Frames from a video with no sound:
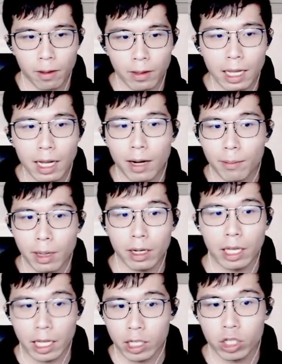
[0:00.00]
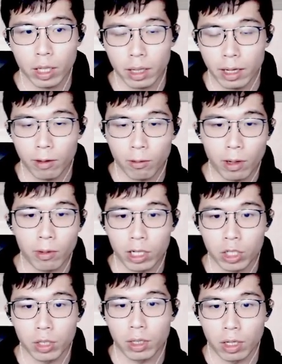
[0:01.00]
There are many interesting
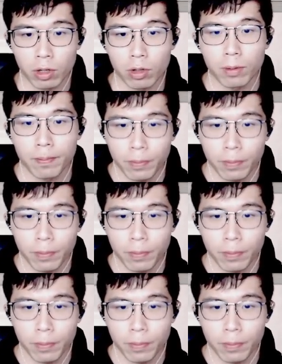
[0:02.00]
variations here.